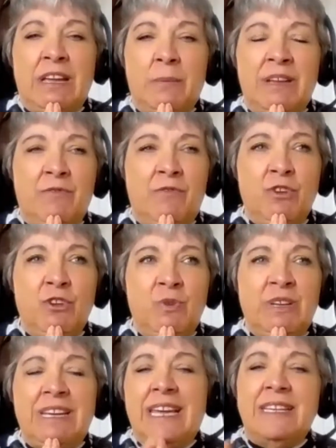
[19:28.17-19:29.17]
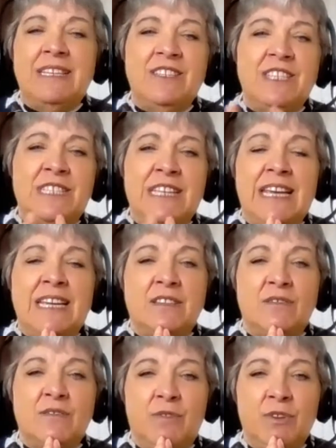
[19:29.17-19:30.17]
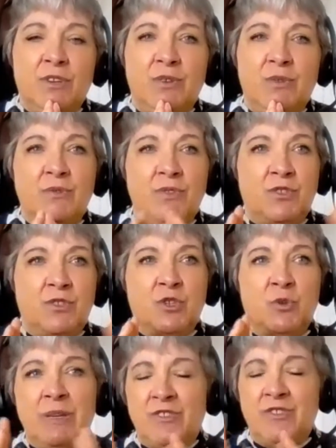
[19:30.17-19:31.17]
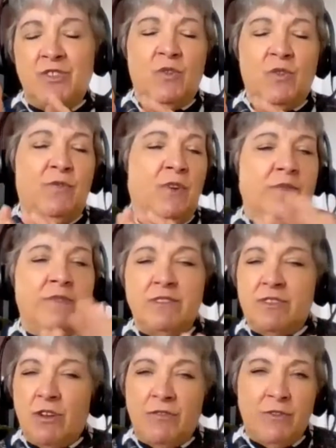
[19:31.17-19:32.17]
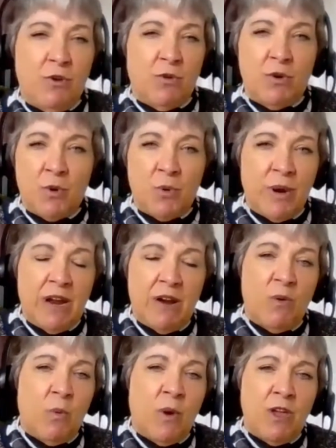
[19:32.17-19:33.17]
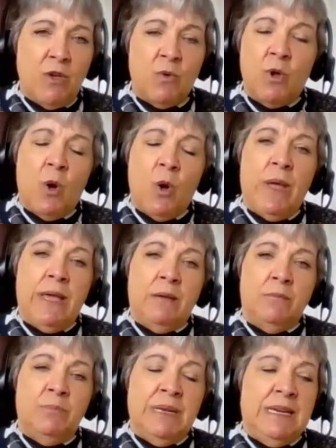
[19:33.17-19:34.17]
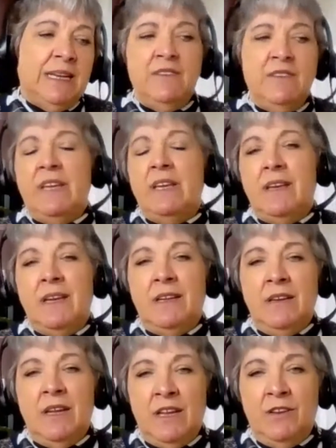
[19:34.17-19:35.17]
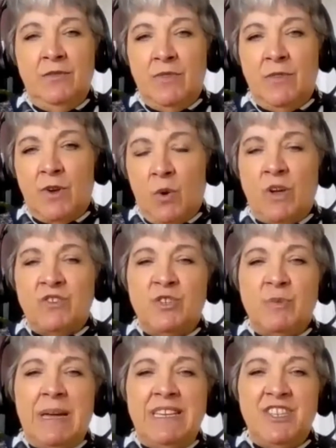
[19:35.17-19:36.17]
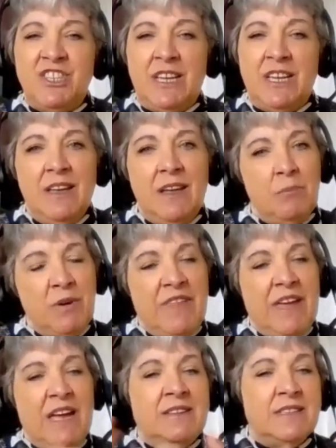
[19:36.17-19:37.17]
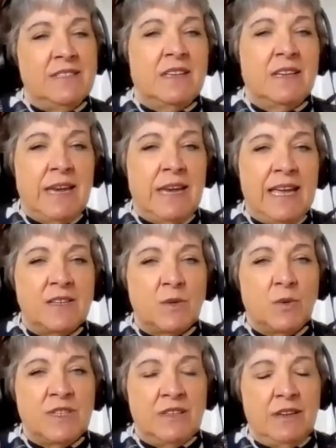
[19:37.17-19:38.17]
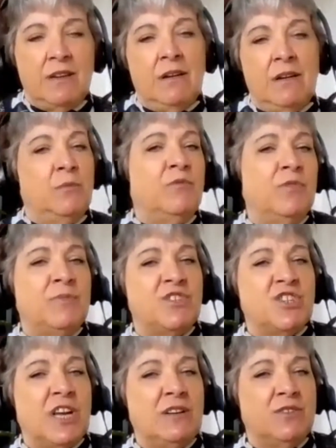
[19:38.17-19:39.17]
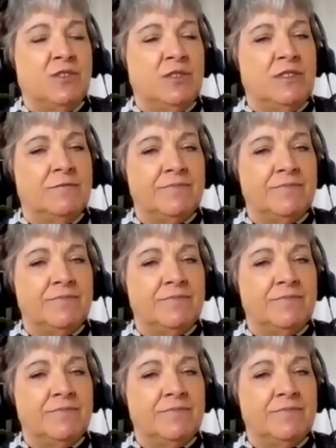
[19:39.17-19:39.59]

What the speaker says: I mean, for you to get into debt and for you to be so fervent on your career and where you're going and believing in the quantum energy, but that disconnect, did it come from the childhood?